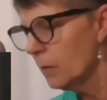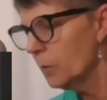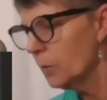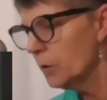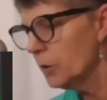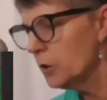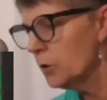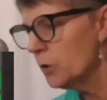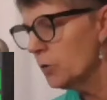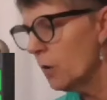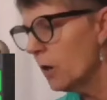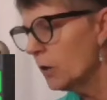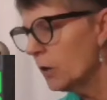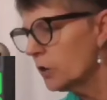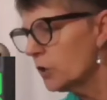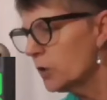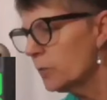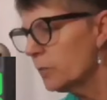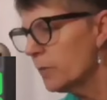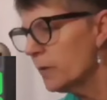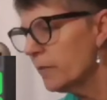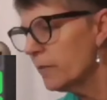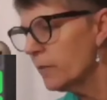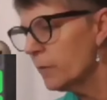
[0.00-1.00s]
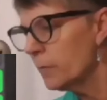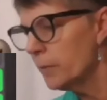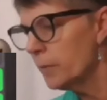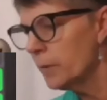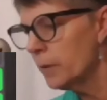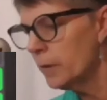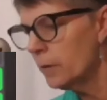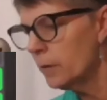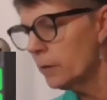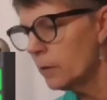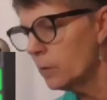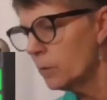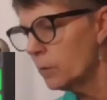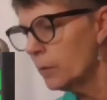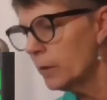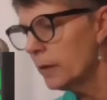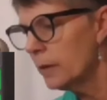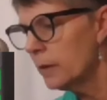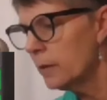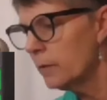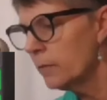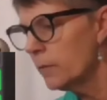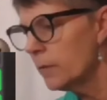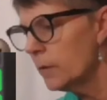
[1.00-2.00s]
which you all should be familiar
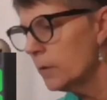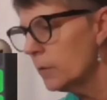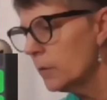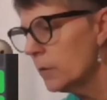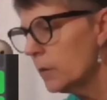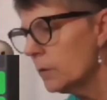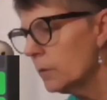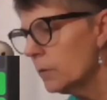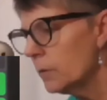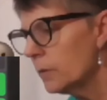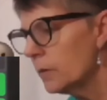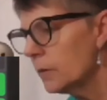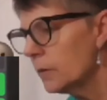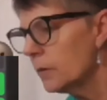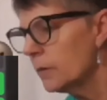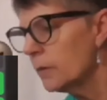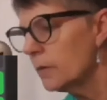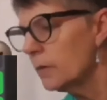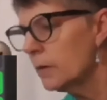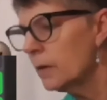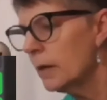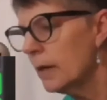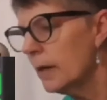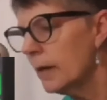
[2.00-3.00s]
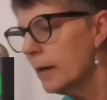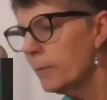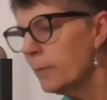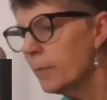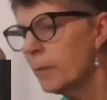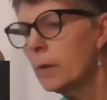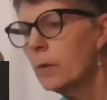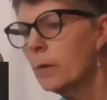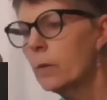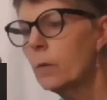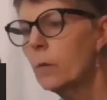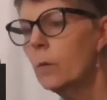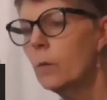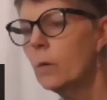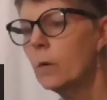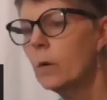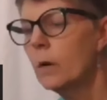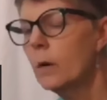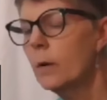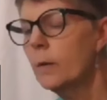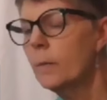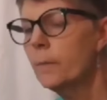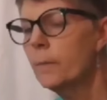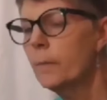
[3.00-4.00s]
with if you use
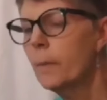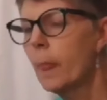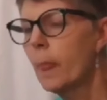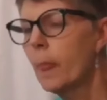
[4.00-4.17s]
SnapCore.